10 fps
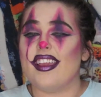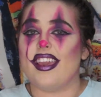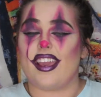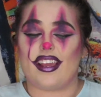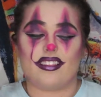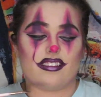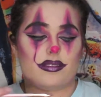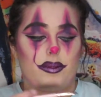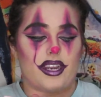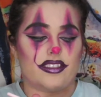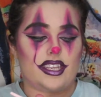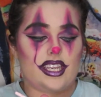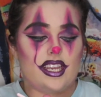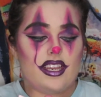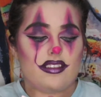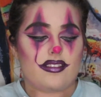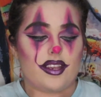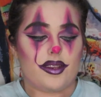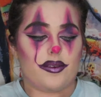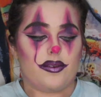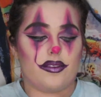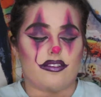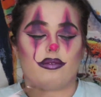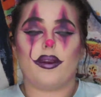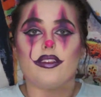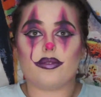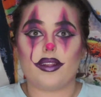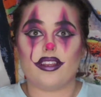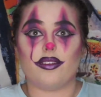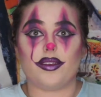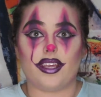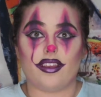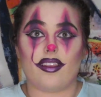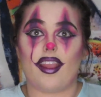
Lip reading: It kind of looks splotchy. So just watch what I do here,